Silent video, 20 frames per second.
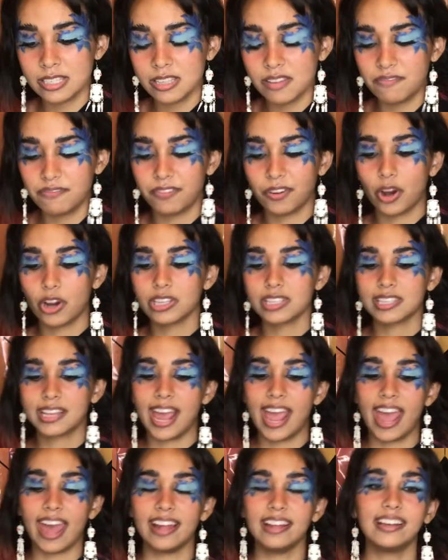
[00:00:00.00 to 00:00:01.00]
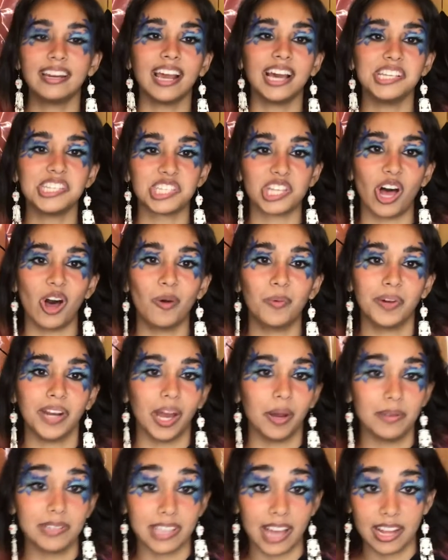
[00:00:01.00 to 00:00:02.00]
is the first candy I saw when
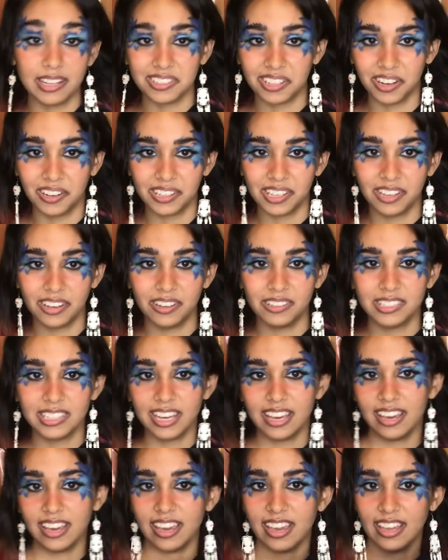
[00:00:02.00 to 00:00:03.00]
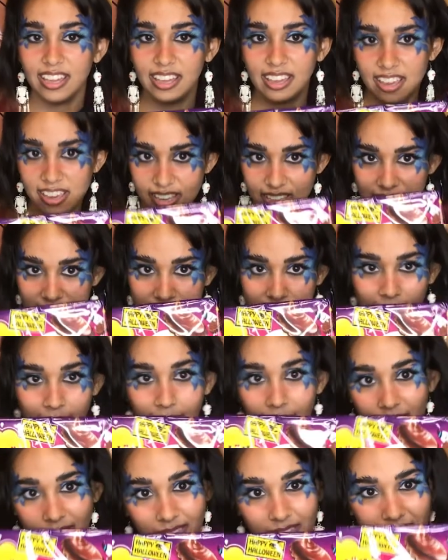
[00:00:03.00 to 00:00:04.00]
I was at Don Quixote. It is
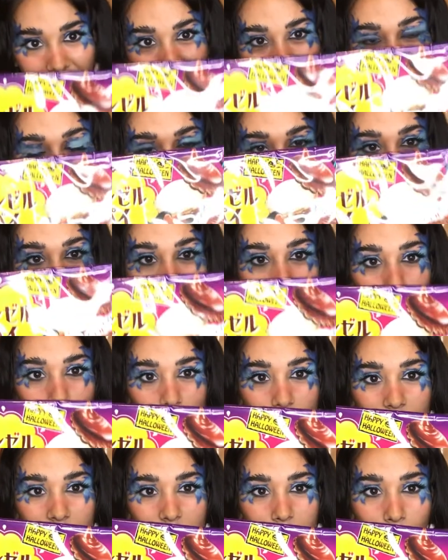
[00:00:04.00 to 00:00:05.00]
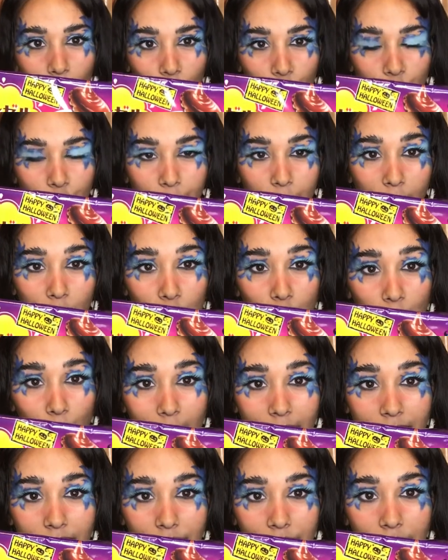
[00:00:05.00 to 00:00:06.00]
this kind of ghost marshmallow
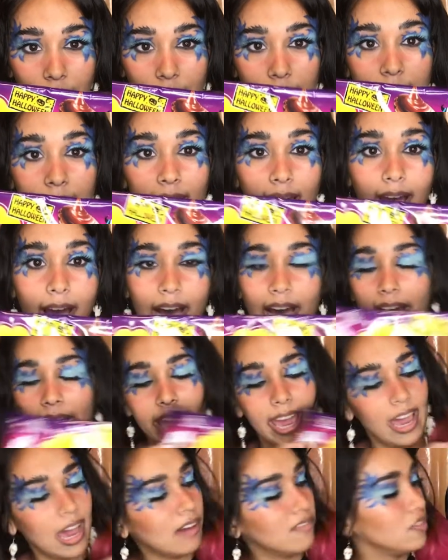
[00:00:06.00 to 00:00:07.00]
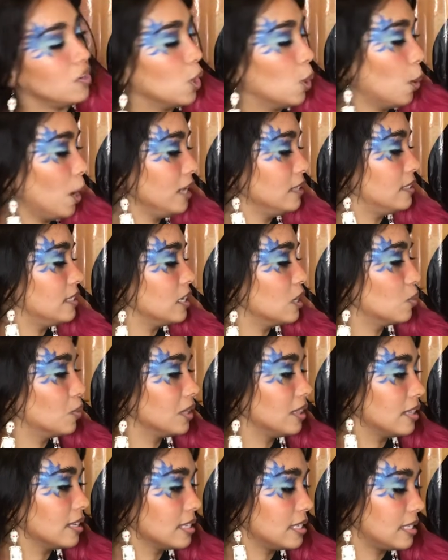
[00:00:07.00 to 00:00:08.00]
wafer. I have no idea
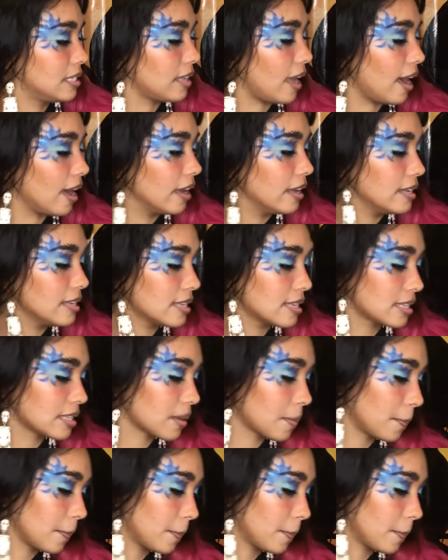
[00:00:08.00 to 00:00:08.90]
what this says.